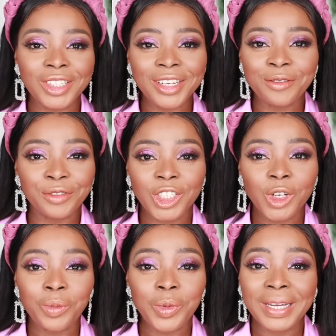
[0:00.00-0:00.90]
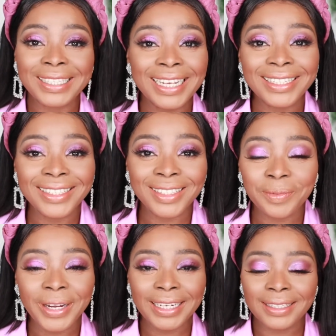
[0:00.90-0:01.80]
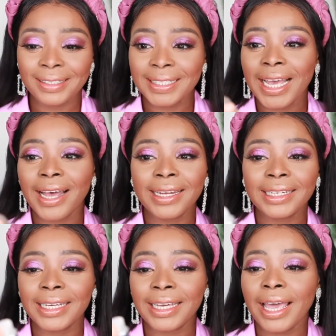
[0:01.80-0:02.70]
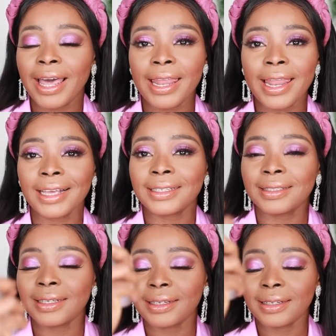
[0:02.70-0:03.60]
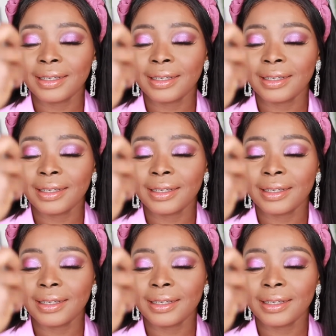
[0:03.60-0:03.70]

gonna finish up with my setting spray. This is the Caudalie Elixir.